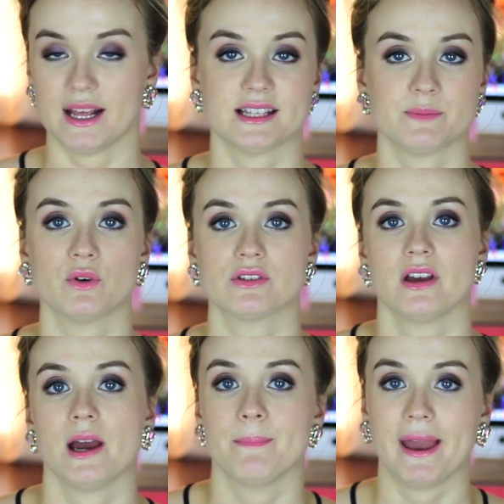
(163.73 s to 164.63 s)
it's more
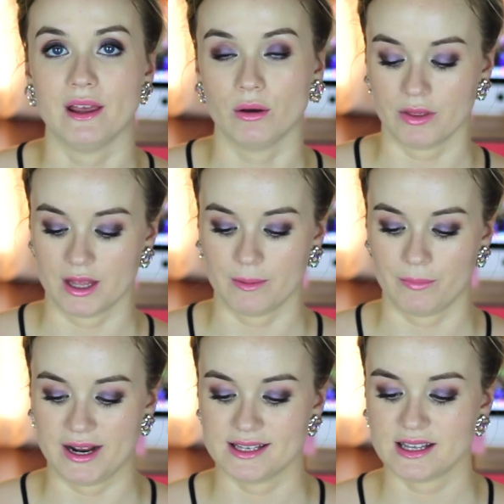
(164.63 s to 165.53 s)
so a bangle than a
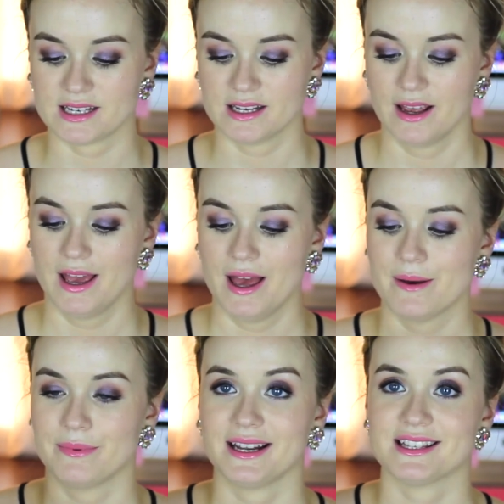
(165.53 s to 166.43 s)
bracelet,
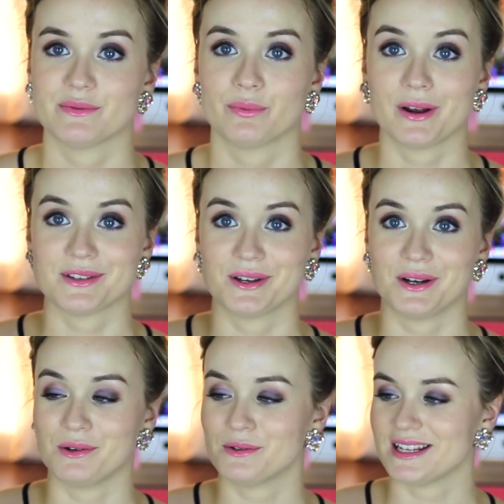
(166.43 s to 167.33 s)
but it's rose
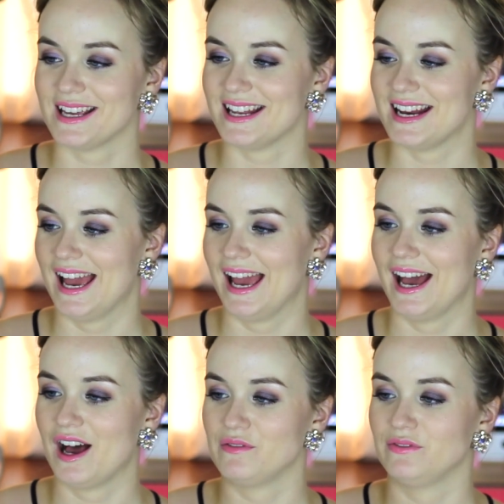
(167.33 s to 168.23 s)
gold, and
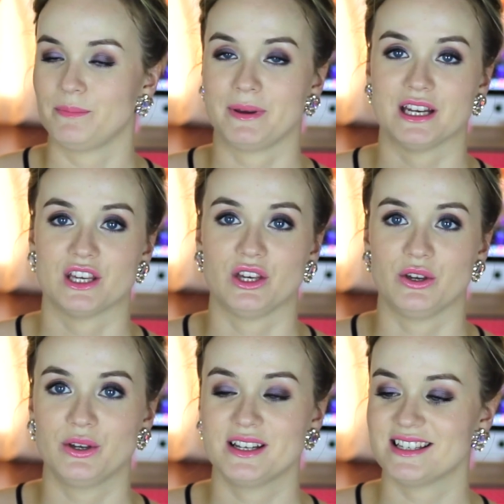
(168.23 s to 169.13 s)
how flipping
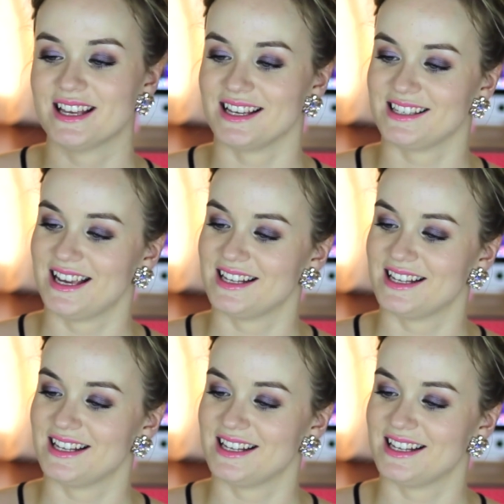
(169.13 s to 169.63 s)
cute is this?